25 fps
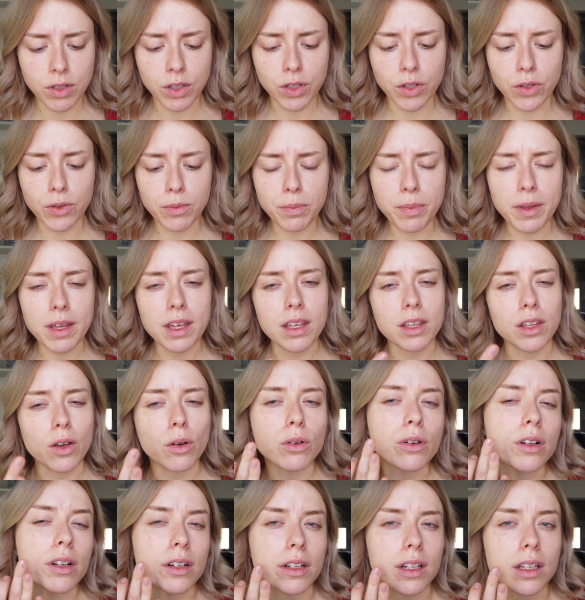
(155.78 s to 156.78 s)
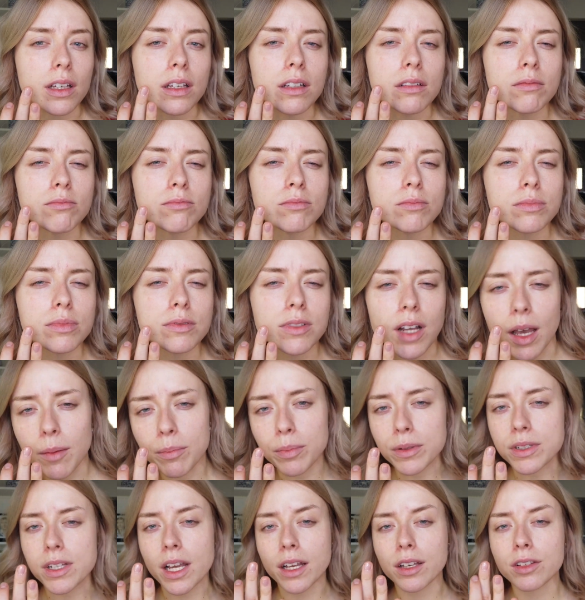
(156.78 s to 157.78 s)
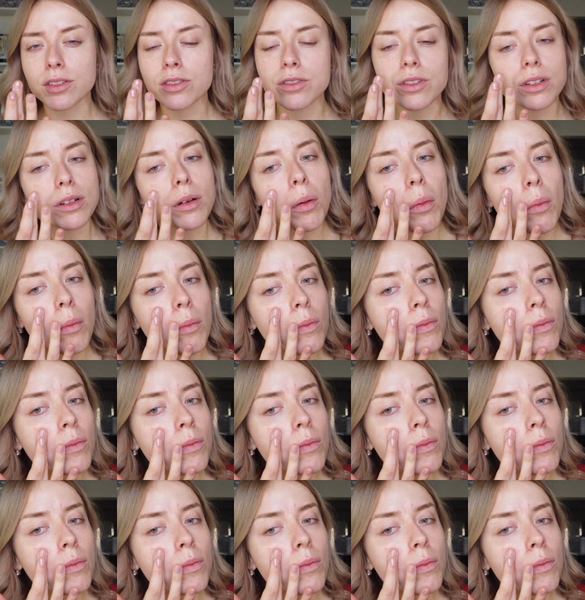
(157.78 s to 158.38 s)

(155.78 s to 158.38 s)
goopy yogurty type of texture.